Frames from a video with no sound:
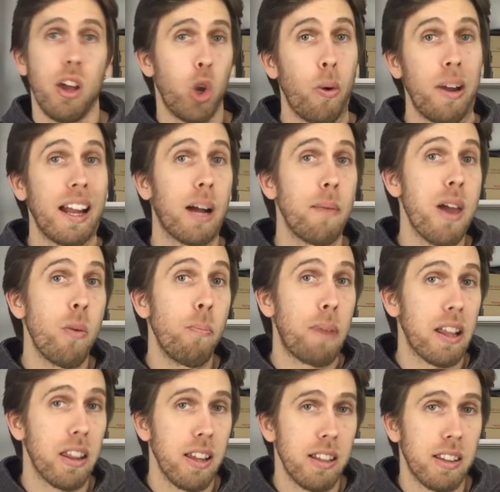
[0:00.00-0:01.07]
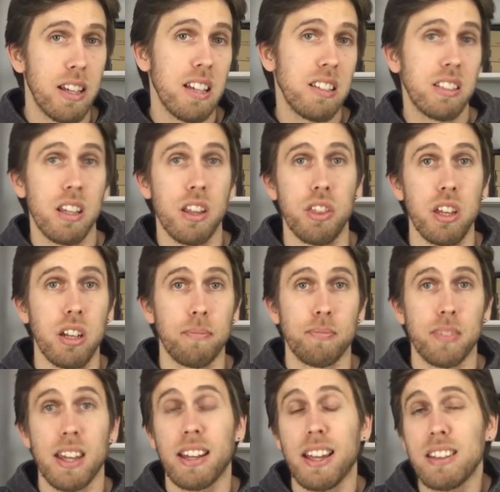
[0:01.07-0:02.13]
and change a few details and say this is my
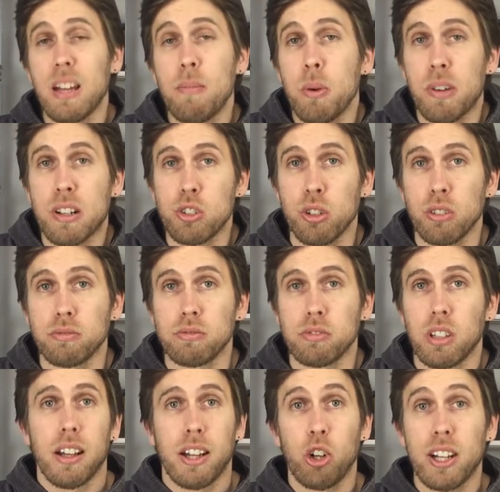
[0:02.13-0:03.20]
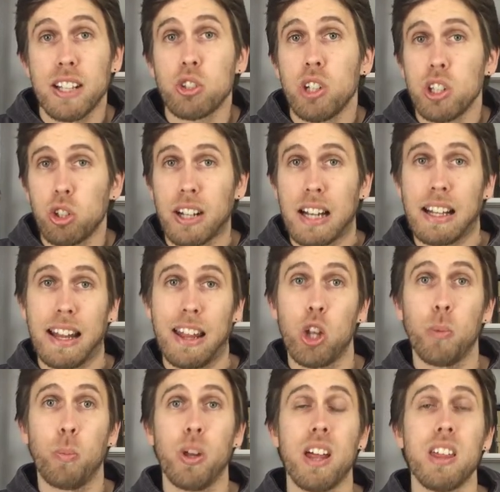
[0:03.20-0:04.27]
version doesn't work. I think it's good that the
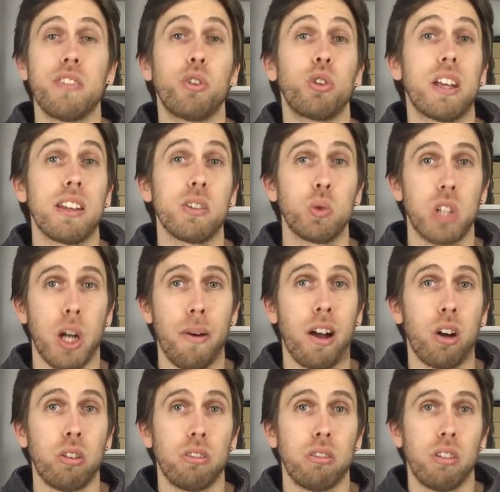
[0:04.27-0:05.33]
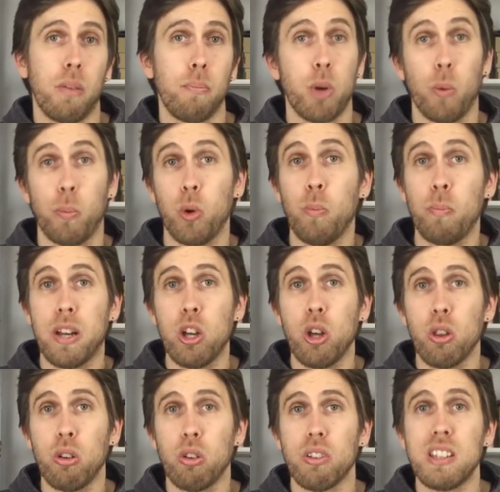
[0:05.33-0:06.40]
creators can enjoy its work for a period of time
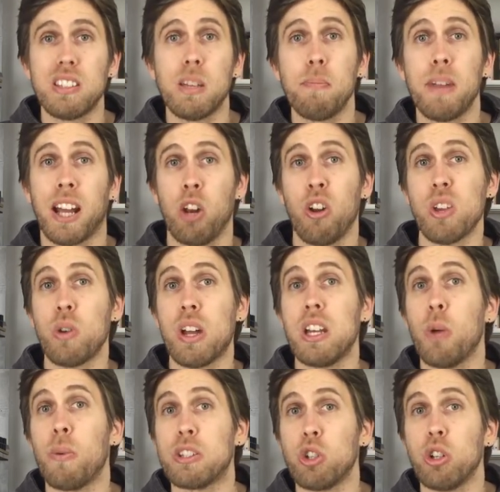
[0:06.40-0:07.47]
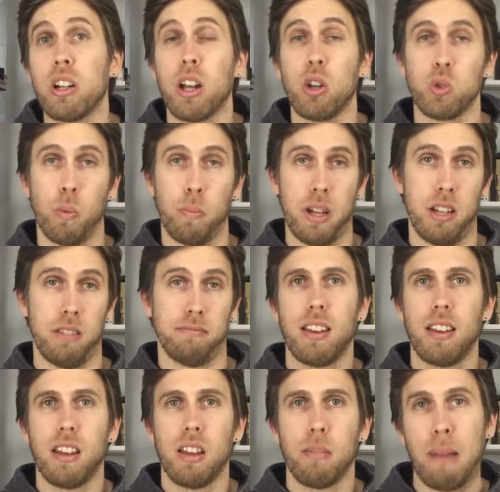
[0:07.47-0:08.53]
as long as there's not another improved version.
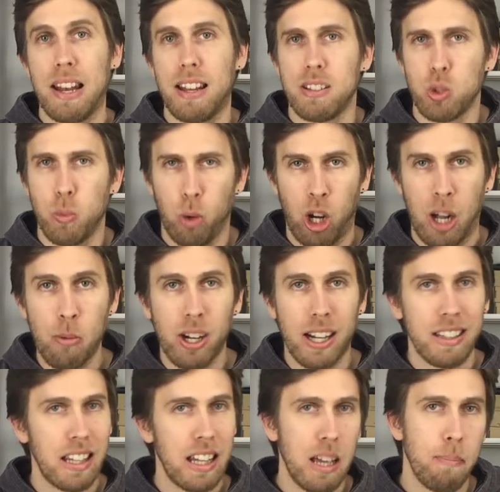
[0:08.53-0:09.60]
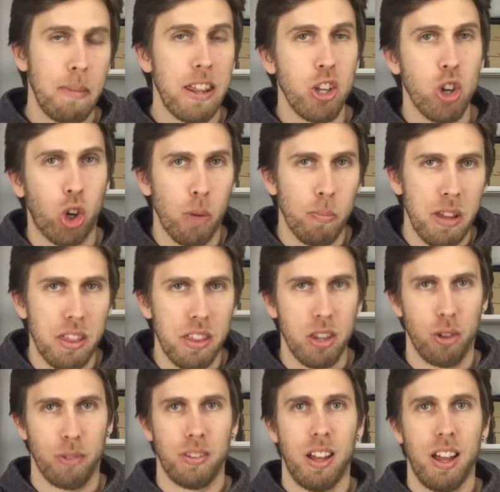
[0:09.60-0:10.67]
Okay, let's say that I kinda convince you.
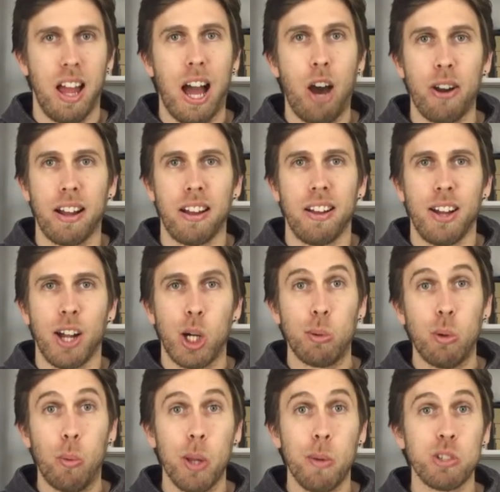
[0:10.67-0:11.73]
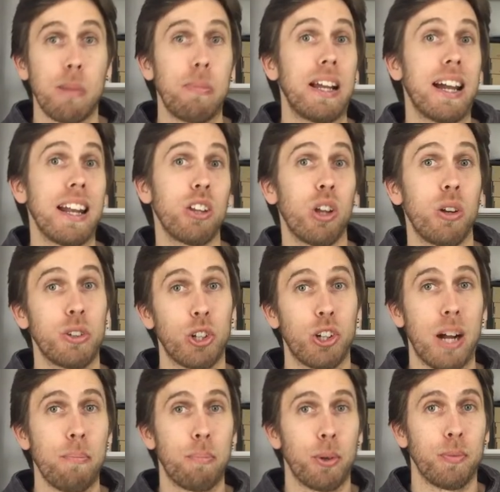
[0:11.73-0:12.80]
Now, how can we apply this to our
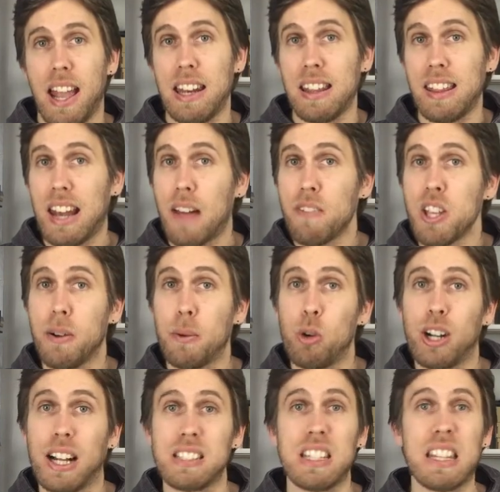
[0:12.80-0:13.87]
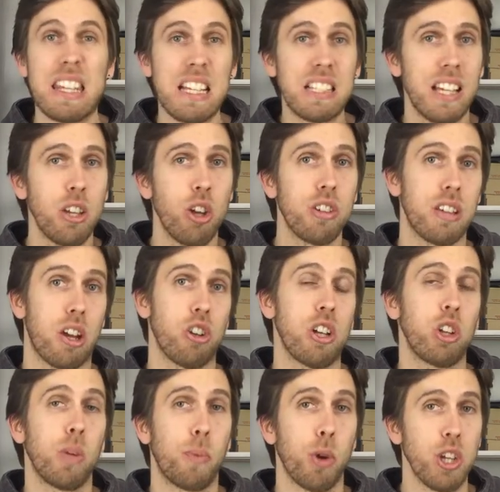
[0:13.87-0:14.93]
field? At IDEAA Lab, we have more than 10
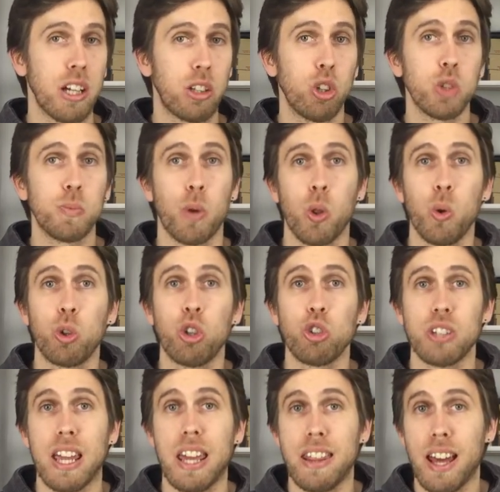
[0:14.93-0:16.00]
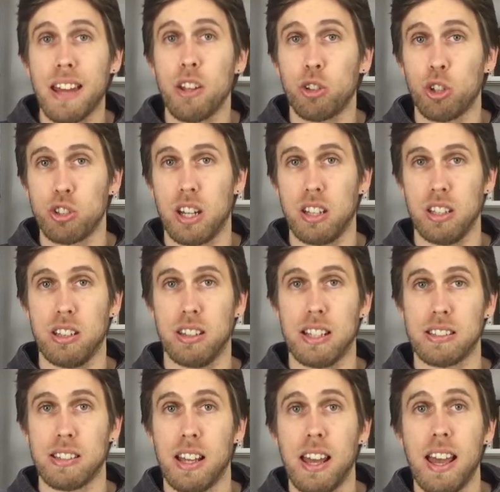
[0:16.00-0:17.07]
years developing projects, products, and ideas
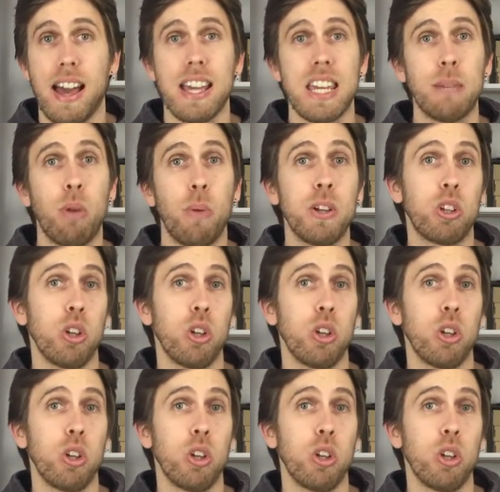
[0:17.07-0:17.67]
from other artists,